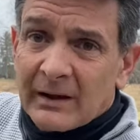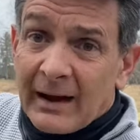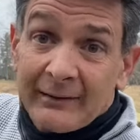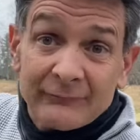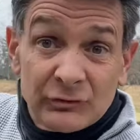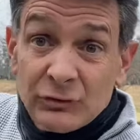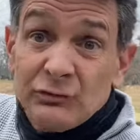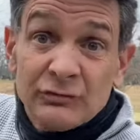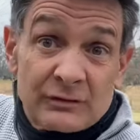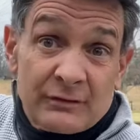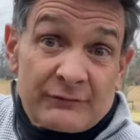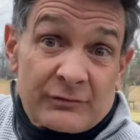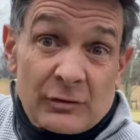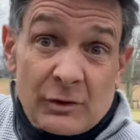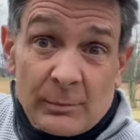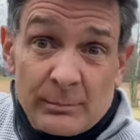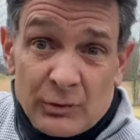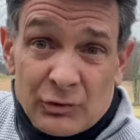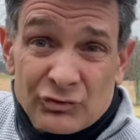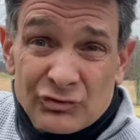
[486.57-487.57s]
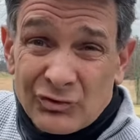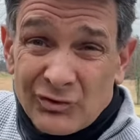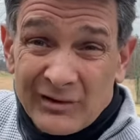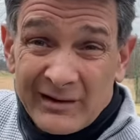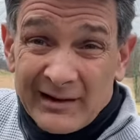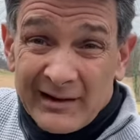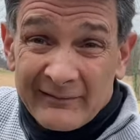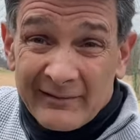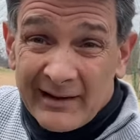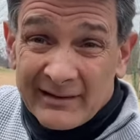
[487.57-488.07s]
I've used it for commercial
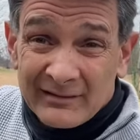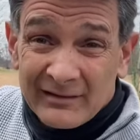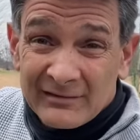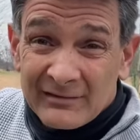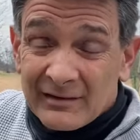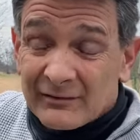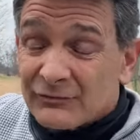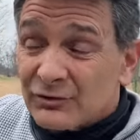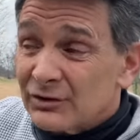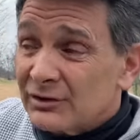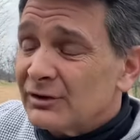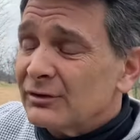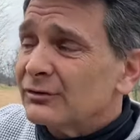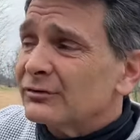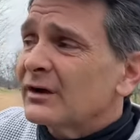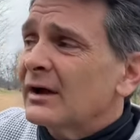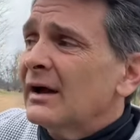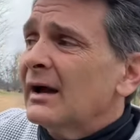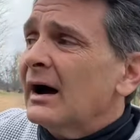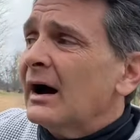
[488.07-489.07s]
grade. I've had this thing for years.